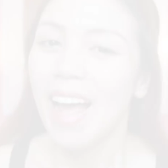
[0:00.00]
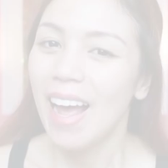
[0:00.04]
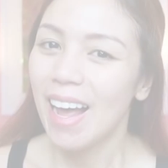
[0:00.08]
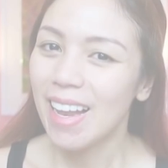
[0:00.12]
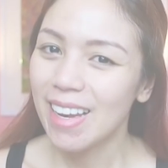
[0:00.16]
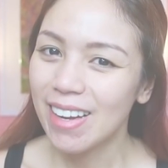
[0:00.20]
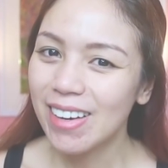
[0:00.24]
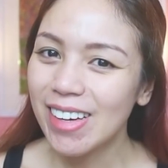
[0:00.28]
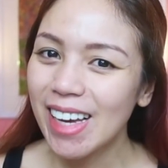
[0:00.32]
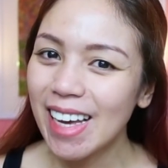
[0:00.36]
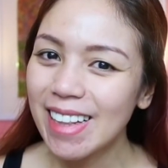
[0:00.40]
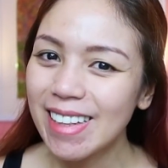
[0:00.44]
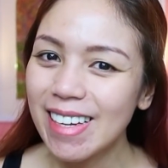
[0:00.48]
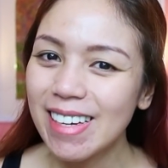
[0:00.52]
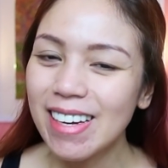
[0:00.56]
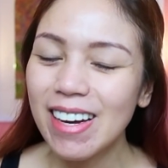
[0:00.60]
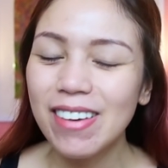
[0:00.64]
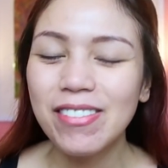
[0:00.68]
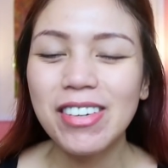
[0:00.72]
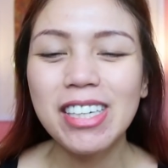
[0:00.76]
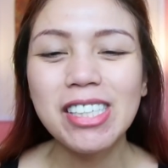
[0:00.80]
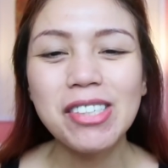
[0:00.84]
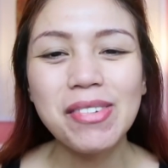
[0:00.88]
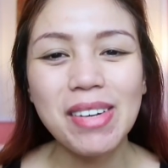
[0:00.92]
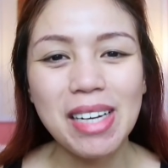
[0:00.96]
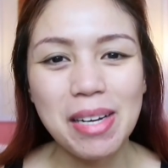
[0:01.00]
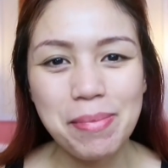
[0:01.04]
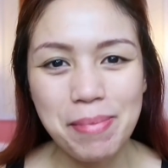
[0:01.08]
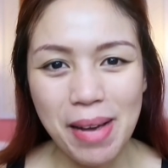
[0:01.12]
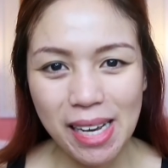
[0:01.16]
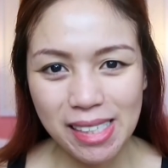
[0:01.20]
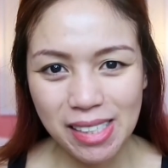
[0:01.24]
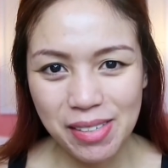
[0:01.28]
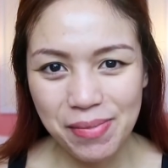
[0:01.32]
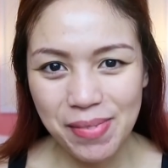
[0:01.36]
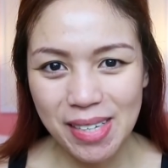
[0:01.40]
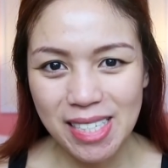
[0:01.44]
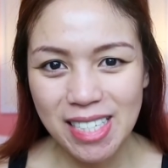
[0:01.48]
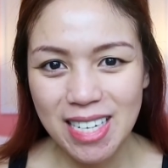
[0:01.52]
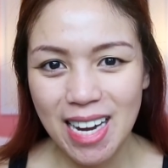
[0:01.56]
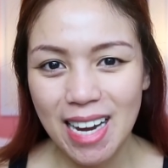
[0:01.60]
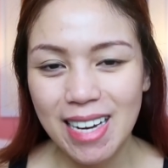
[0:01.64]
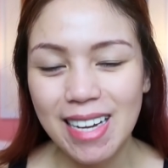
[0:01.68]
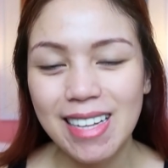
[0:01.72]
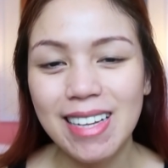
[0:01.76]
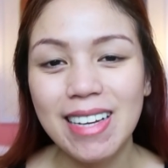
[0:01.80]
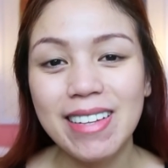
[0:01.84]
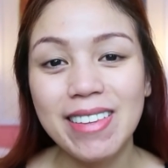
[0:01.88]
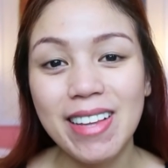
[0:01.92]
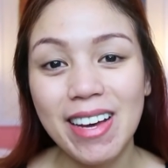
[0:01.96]
Hello, Candy Lovers! Welcome back to my
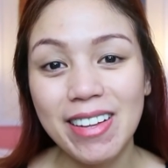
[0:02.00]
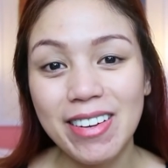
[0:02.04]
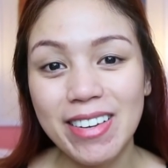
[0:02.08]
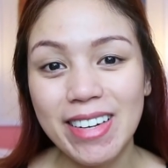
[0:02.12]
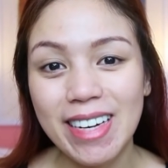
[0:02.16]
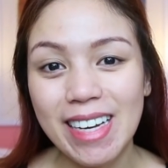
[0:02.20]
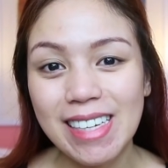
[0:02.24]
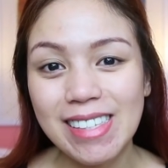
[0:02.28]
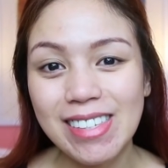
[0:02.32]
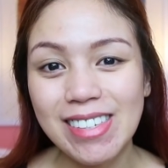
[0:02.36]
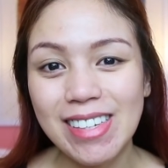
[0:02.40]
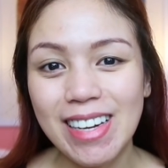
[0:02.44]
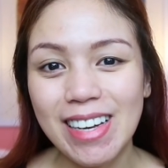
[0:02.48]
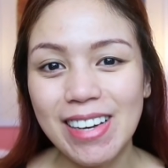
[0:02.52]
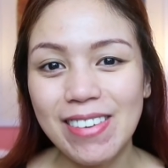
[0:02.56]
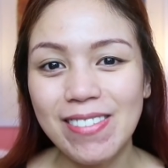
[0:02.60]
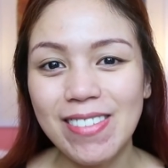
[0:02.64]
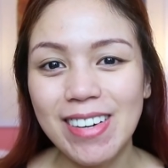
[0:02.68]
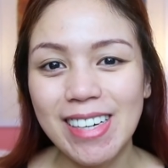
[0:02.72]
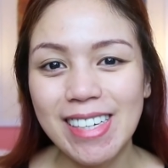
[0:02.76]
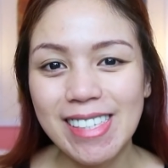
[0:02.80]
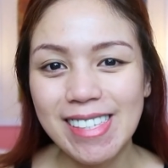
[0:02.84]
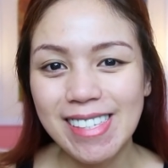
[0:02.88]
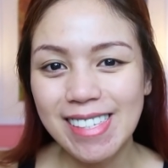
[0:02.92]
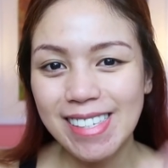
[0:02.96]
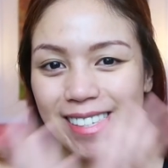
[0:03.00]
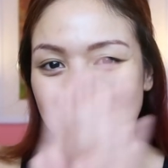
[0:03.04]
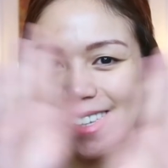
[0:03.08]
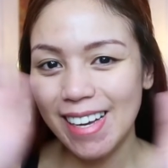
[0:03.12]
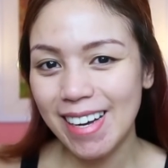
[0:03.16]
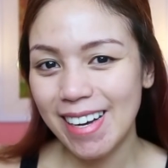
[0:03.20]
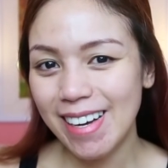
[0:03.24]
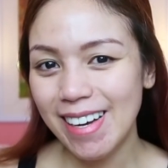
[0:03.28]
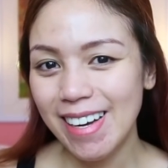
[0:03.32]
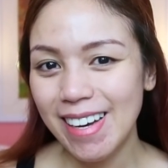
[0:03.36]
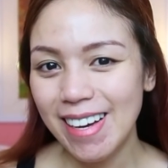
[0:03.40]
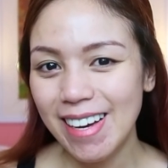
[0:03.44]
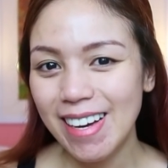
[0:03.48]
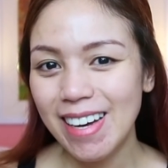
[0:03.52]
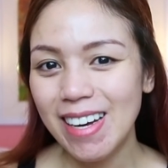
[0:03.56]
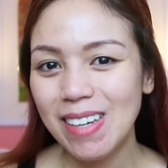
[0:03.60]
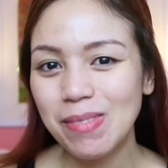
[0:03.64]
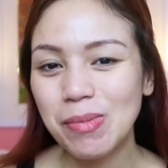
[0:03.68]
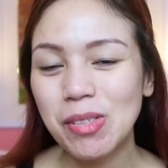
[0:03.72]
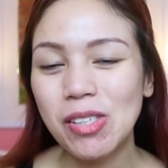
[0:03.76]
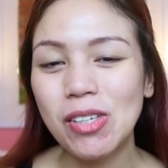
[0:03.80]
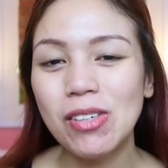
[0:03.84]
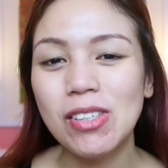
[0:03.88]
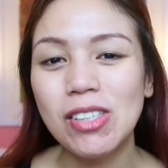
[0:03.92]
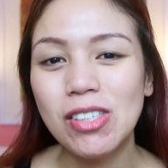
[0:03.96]
channel. Another day today. What's
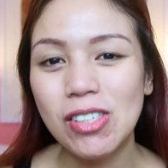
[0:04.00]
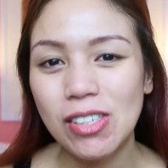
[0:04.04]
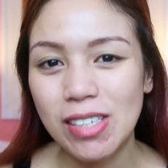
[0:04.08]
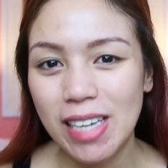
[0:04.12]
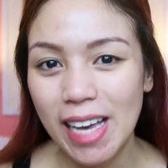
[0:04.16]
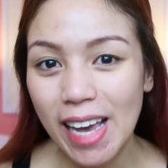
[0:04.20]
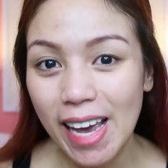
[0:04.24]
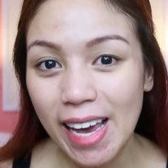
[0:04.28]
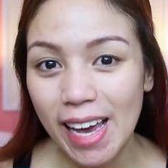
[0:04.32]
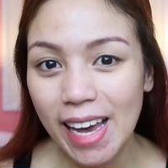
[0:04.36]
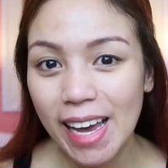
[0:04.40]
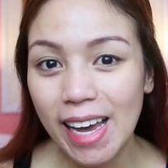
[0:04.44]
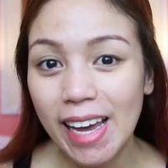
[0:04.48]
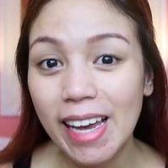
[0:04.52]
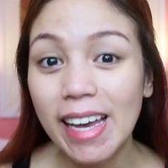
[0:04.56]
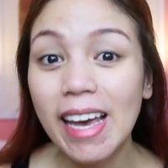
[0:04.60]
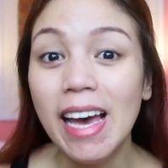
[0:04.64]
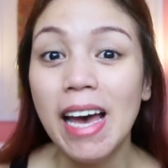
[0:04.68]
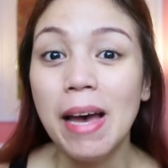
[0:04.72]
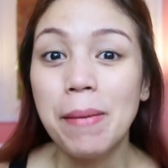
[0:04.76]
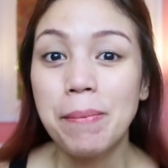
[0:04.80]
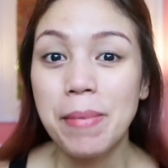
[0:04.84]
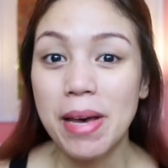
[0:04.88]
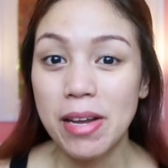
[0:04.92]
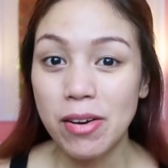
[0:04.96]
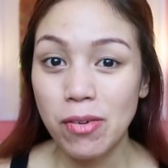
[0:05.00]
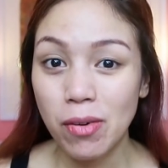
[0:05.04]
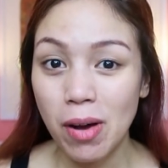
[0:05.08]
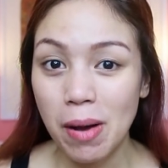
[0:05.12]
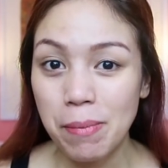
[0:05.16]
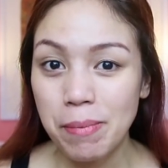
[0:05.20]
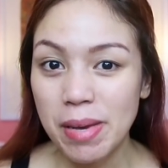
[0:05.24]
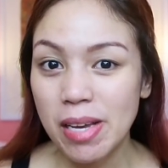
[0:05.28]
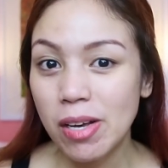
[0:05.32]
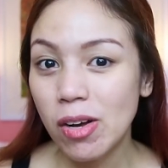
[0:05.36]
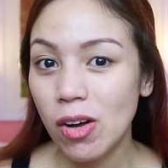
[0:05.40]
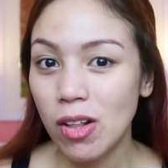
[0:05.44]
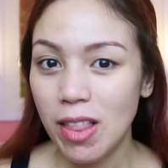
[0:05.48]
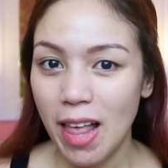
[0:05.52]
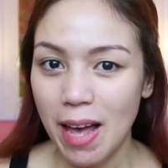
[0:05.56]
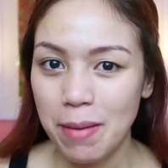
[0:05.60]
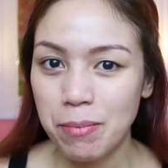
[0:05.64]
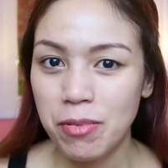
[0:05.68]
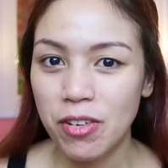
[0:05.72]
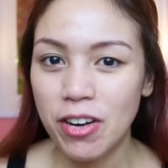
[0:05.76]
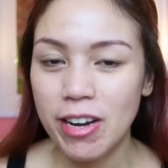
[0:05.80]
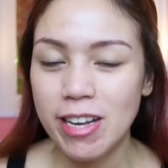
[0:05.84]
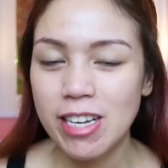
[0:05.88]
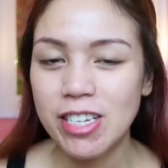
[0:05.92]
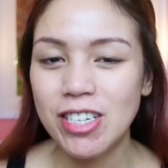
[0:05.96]
up? So today, meron kaming
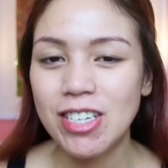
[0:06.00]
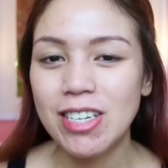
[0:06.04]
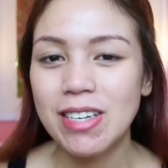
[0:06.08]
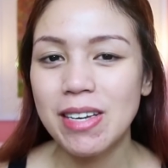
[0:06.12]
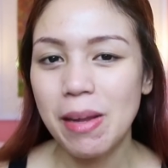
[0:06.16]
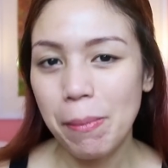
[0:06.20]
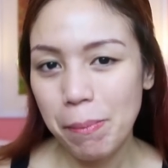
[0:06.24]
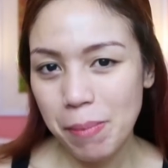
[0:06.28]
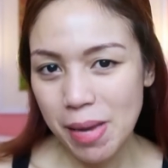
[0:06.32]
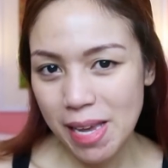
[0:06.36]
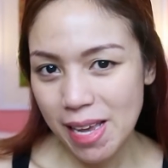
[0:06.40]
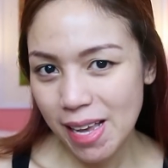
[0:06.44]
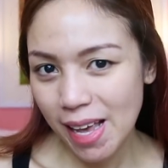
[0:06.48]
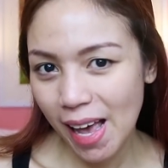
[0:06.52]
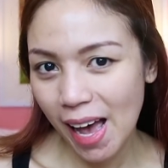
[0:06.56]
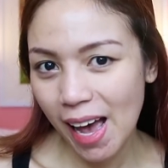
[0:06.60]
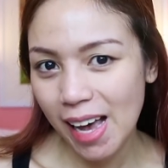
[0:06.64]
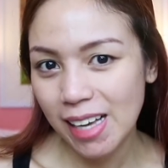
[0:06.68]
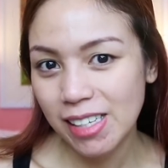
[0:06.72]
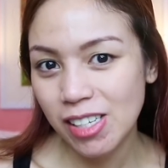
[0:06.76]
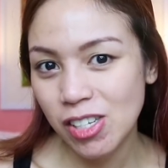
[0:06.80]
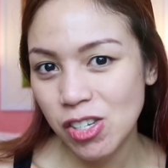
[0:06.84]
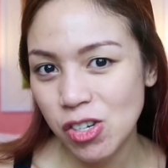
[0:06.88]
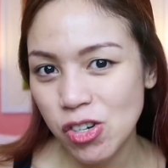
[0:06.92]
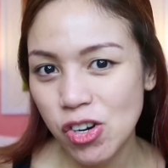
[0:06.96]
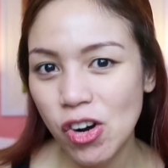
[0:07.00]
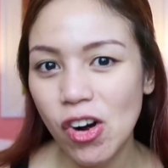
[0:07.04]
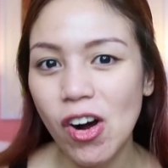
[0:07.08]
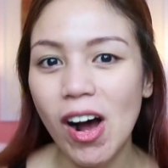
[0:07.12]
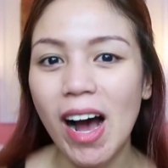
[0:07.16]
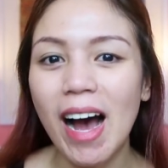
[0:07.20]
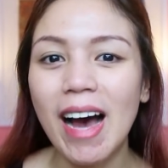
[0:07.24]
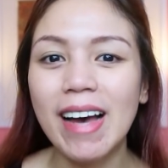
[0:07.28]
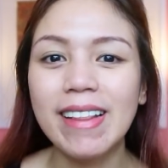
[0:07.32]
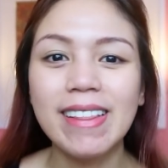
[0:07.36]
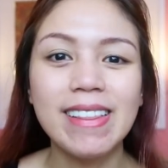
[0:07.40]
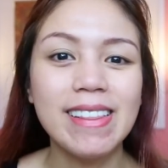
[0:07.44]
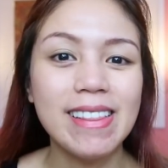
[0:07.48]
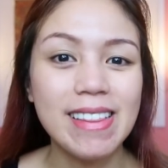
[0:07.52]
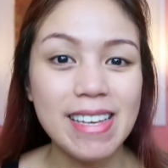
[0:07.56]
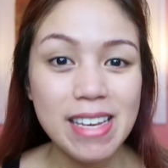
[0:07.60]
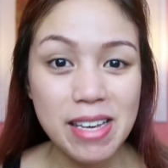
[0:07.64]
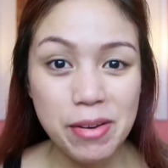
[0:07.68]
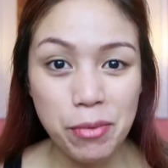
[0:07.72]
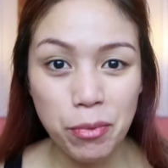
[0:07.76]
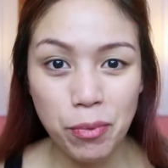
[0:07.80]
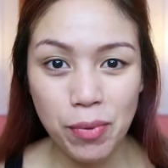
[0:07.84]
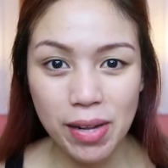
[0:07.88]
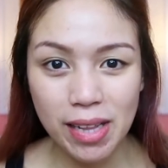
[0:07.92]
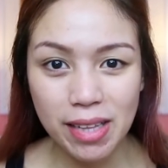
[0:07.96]
collaboration ni Bing Castro at
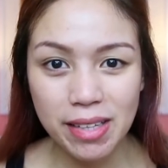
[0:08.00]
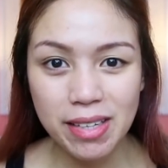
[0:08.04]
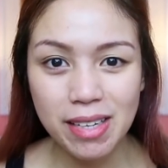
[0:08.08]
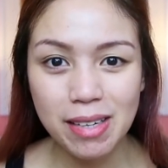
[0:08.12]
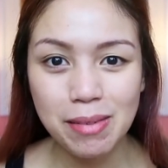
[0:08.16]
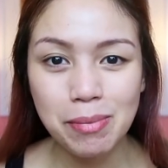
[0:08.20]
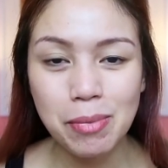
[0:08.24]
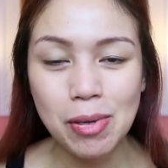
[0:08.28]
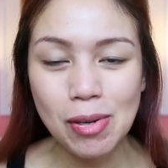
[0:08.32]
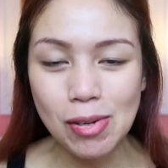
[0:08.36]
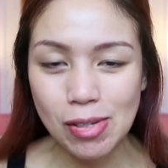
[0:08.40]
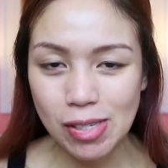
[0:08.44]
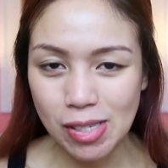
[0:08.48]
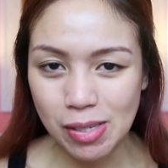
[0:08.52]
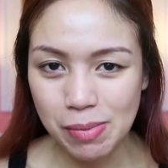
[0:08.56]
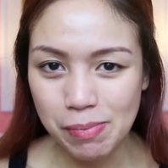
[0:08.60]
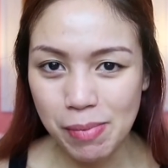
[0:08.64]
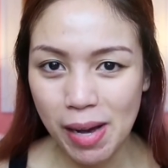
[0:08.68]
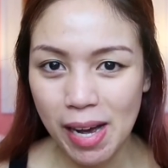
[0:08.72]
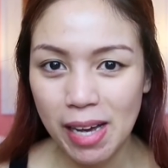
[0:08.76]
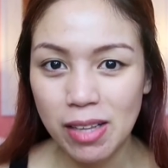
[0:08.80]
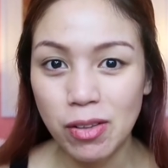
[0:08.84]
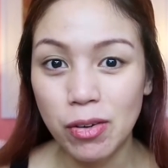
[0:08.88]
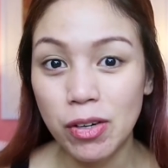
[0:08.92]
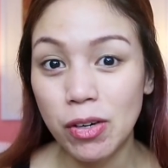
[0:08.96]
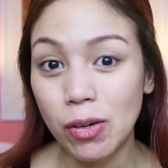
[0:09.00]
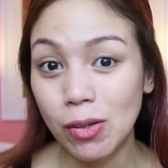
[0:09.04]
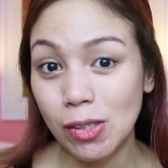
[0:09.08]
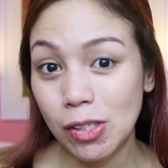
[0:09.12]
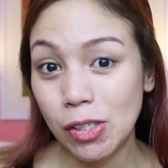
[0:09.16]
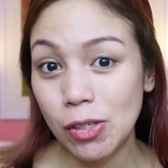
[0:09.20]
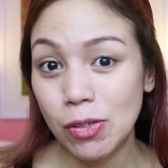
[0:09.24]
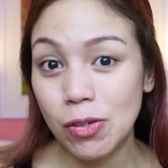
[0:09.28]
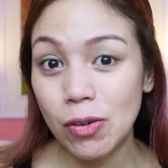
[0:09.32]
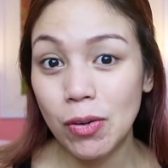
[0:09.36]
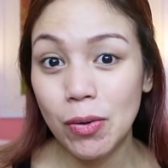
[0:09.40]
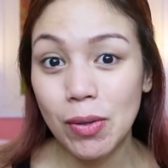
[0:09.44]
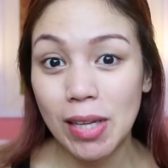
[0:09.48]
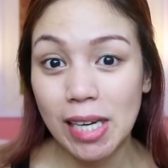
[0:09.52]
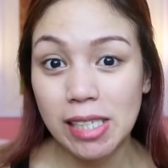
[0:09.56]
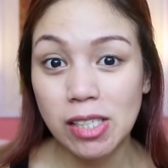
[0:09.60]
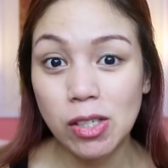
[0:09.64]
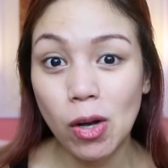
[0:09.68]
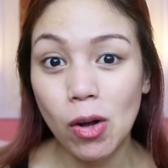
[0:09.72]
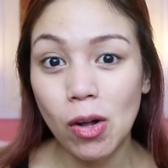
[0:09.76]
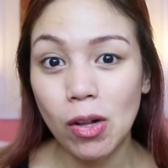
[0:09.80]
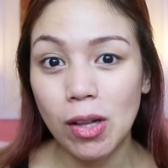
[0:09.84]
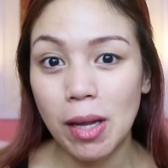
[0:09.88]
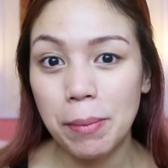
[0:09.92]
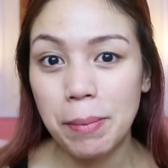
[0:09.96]
ni William Guzman, or also known
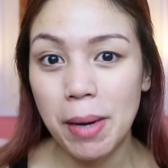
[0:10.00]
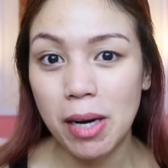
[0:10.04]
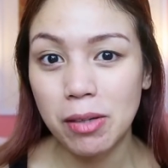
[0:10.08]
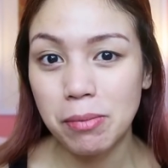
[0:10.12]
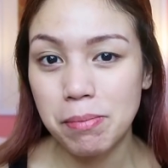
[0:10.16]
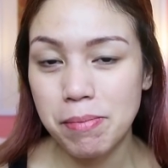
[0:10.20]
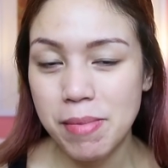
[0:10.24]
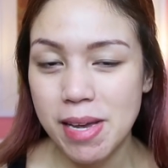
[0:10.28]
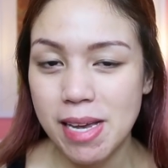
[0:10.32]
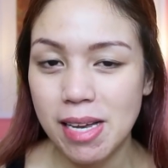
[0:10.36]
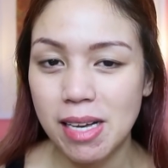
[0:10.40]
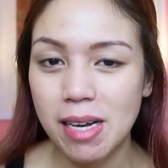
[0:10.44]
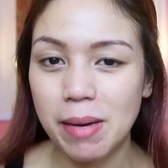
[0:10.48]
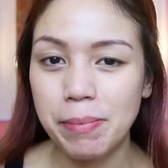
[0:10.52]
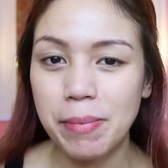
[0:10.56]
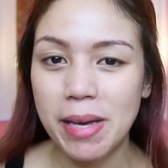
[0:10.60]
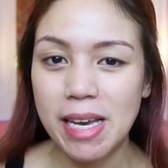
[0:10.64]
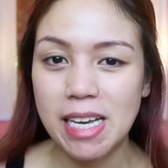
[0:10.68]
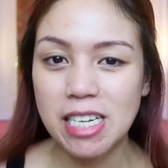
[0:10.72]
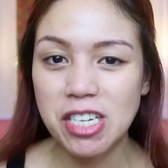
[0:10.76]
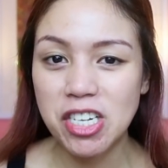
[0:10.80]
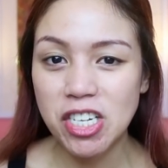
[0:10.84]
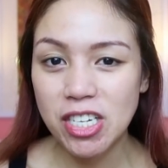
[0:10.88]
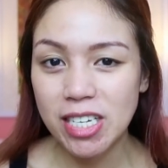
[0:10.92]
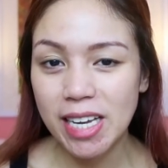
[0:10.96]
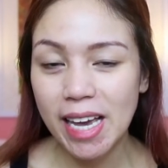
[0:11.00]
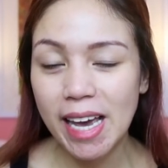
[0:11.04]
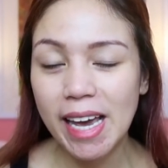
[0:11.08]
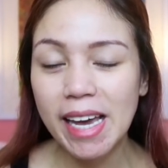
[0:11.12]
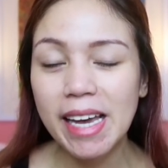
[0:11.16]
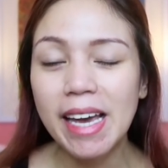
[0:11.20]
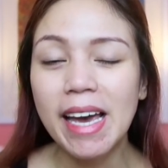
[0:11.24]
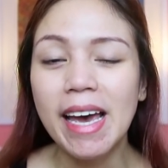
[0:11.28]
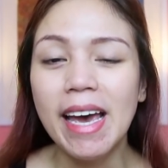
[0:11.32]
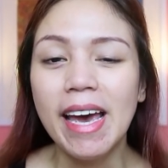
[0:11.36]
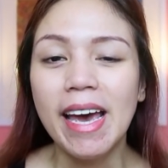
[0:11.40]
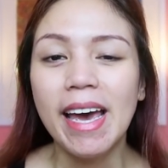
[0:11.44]
as All About Makeup HK.